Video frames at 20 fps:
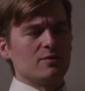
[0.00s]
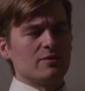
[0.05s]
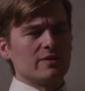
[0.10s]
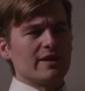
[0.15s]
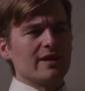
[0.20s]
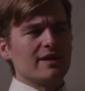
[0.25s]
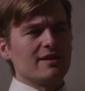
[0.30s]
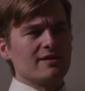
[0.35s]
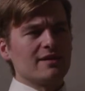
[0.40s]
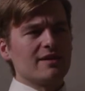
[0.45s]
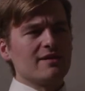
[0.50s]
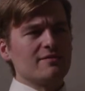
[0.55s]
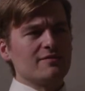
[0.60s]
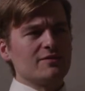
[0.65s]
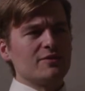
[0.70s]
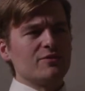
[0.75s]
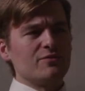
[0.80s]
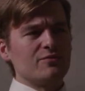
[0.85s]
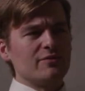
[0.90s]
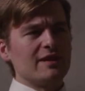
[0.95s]
well, they've
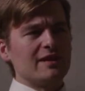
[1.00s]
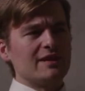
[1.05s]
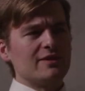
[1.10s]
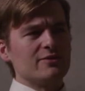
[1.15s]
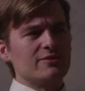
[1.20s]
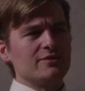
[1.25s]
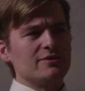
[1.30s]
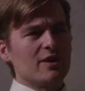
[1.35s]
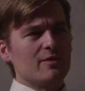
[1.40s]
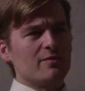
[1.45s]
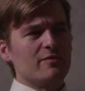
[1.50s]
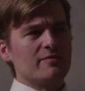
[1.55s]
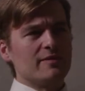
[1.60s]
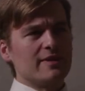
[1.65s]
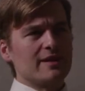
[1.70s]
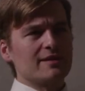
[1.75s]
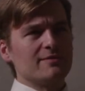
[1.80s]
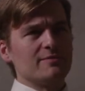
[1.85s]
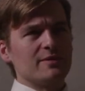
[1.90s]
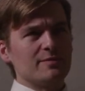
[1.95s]
done a really good job of
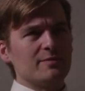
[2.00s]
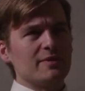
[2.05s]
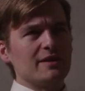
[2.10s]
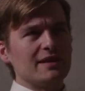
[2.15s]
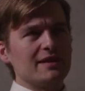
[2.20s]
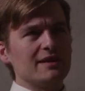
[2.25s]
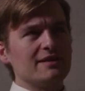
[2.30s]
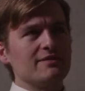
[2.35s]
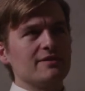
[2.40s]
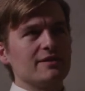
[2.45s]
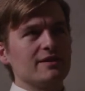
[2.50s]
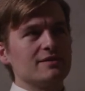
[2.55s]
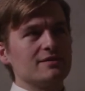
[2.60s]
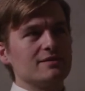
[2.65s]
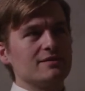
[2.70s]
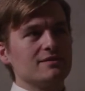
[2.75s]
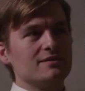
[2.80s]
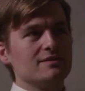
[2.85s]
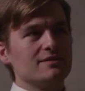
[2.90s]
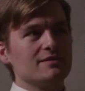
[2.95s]
making me believe it
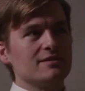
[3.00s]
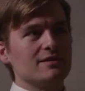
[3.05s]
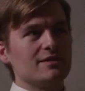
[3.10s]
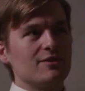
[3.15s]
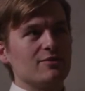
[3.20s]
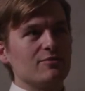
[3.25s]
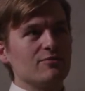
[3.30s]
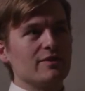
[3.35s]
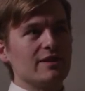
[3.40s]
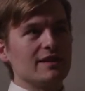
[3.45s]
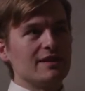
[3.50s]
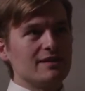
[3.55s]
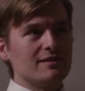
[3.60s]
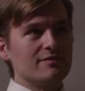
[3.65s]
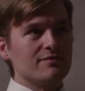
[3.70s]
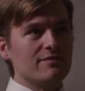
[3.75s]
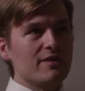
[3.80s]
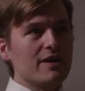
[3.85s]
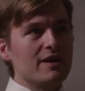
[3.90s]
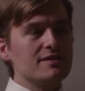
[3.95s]
and, you know, really
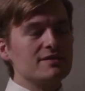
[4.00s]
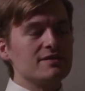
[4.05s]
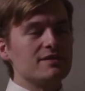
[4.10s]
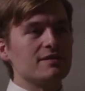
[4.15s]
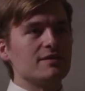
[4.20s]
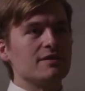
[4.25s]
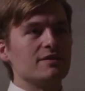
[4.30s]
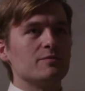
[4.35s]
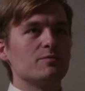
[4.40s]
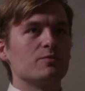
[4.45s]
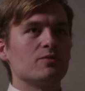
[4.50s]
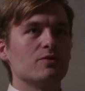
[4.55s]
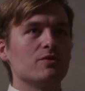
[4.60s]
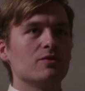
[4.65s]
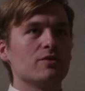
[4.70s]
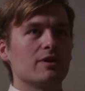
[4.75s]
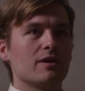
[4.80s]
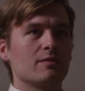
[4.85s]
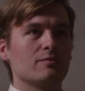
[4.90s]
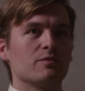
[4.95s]
invest in these
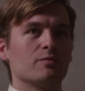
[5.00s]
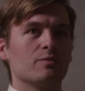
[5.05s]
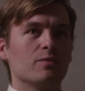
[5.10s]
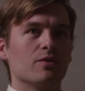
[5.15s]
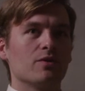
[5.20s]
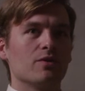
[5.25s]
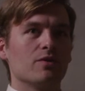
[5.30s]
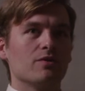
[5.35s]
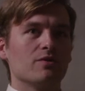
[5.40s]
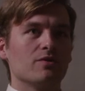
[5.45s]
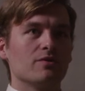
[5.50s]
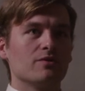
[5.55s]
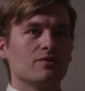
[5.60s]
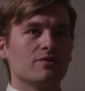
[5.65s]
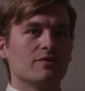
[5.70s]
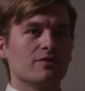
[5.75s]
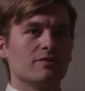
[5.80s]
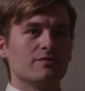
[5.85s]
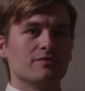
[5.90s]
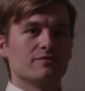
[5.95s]
programs, but
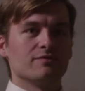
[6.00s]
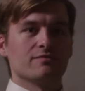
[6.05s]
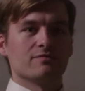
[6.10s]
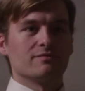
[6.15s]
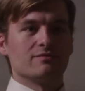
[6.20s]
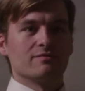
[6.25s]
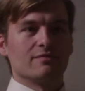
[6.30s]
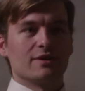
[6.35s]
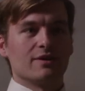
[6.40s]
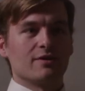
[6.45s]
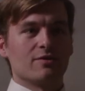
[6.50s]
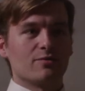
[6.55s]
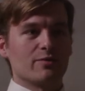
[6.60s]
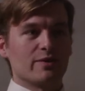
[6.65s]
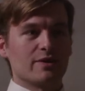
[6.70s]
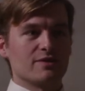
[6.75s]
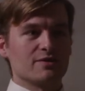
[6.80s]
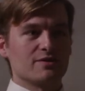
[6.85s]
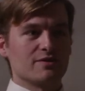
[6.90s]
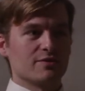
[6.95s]
they're not
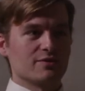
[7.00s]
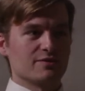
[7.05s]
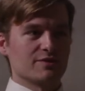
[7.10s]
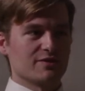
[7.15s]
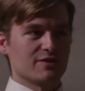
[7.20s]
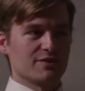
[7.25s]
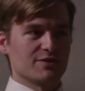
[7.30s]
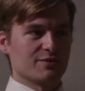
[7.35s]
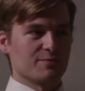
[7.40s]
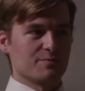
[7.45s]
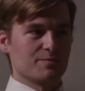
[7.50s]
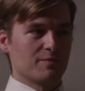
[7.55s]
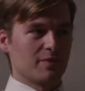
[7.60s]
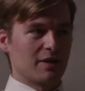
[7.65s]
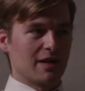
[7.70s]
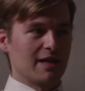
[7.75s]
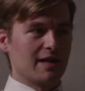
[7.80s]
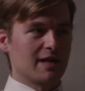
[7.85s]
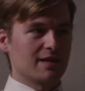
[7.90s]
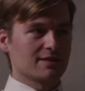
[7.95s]
real soldiers, they're just
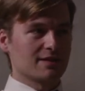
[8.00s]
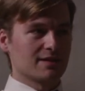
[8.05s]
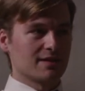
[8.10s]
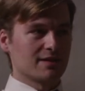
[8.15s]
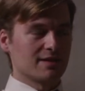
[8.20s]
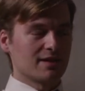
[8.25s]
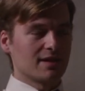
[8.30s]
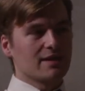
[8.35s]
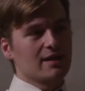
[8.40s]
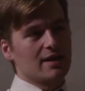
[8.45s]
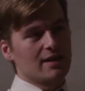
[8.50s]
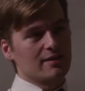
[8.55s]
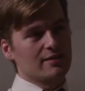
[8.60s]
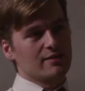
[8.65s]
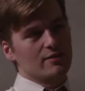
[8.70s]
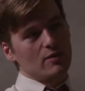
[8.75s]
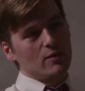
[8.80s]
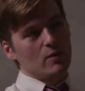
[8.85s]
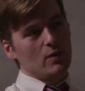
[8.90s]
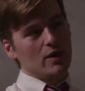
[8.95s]
play acting. And then I kind of
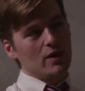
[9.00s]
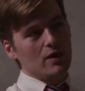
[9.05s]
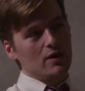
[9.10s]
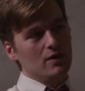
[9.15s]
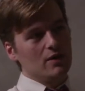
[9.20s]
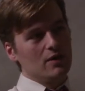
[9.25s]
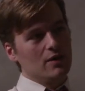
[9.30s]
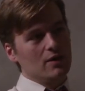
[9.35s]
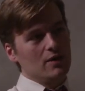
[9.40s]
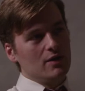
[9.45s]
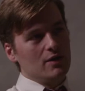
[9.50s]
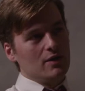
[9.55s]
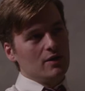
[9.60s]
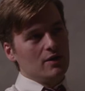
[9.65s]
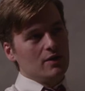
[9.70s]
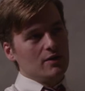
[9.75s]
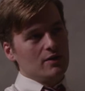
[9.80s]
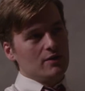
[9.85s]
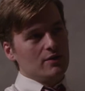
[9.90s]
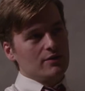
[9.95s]
thought, well,
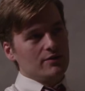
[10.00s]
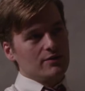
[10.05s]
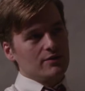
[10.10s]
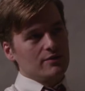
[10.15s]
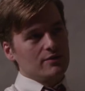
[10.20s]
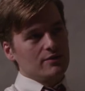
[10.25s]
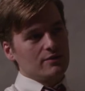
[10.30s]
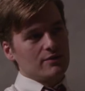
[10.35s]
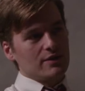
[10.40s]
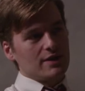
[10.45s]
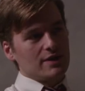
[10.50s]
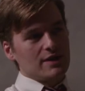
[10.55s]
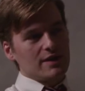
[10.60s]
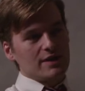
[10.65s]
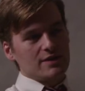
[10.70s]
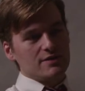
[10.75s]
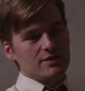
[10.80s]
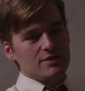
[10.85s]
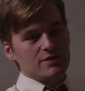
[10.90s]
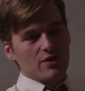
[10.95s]
then
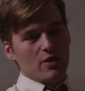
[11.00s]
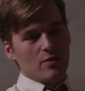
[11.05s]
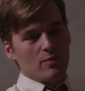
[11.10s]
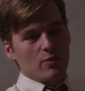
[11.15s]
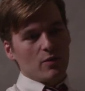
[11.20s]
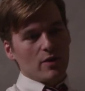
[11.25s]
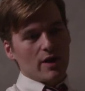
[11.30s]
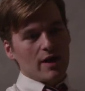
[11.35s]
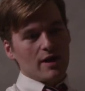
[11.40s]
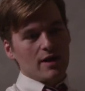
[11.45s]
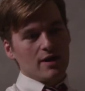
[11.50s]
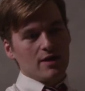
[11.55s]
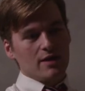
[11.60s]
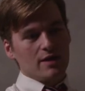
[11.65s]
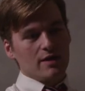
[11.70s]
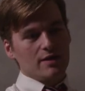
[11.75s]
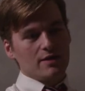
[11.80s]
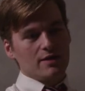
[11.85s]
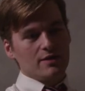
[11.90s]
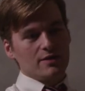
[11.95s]
here's a job where
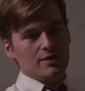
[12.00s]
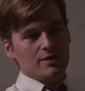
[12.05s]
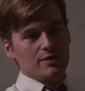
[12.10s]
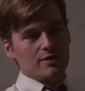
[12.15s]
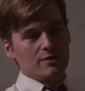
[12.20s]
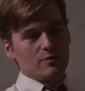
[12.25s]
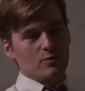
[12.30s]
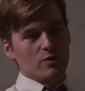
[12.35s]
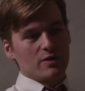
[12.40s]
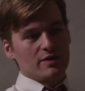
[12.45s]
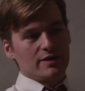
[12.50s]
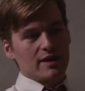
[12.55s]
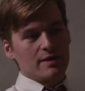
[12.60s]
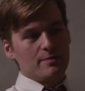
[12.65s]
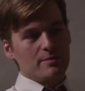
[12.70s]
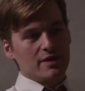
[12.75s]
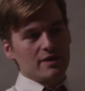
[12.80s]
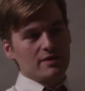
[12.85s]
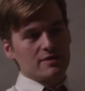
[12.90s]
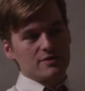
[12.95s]
you can one day
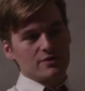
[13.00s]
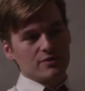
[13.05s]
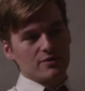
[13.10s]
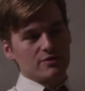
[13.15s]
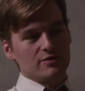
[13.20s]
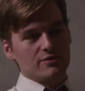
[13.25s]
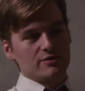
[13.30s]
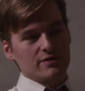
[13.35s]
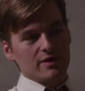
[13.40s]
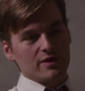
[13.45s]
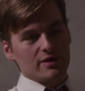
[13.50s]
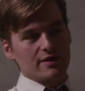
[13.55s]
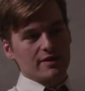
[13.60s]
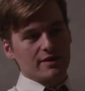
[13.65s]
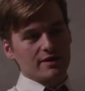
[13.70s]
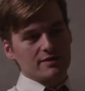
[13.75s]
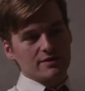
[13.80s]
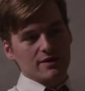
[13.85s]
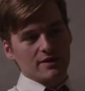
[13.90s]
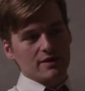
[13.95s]
be a soldier and then the
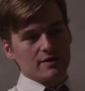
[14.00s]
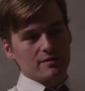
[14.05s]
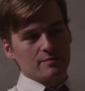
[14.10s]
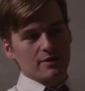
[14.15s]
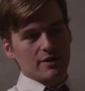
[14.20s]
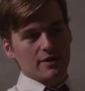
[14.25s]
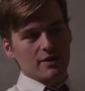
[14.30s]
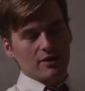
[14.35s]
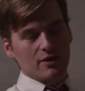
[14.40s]
next day you can be a